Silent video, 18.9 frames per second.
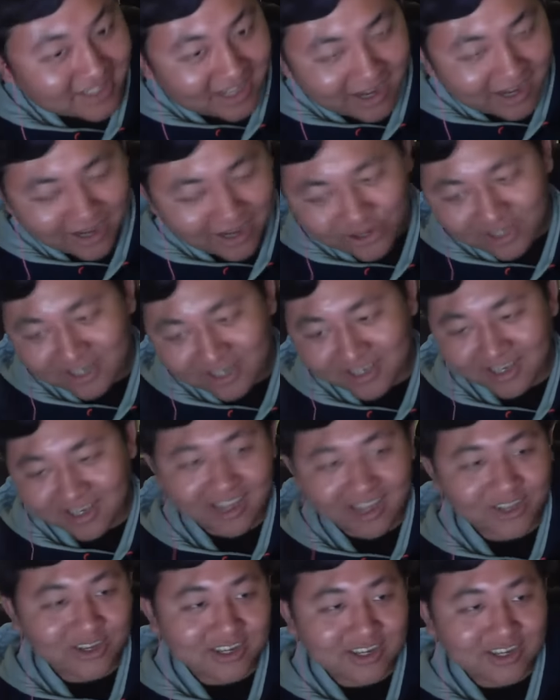I gotta, I
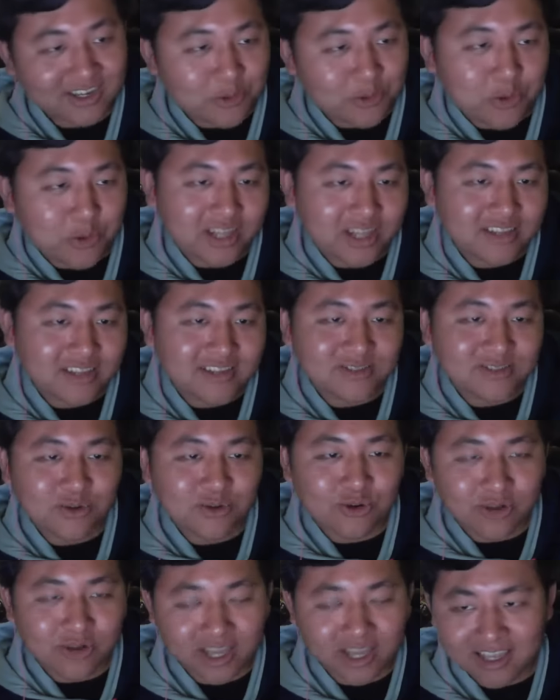gotta quit this
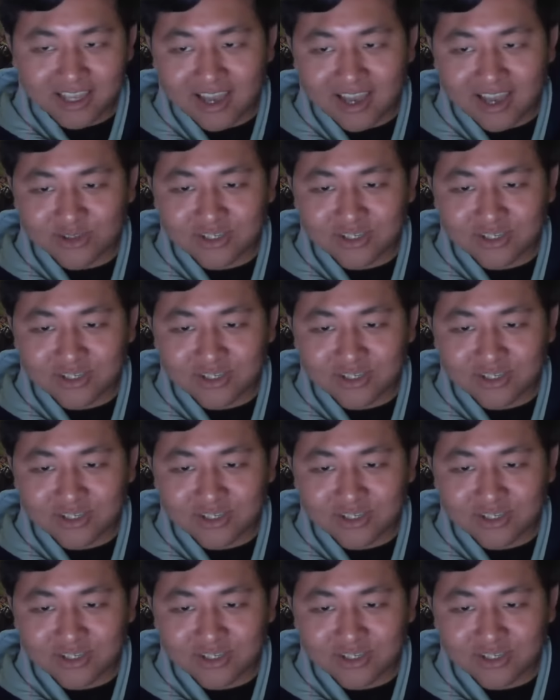Google Hangouts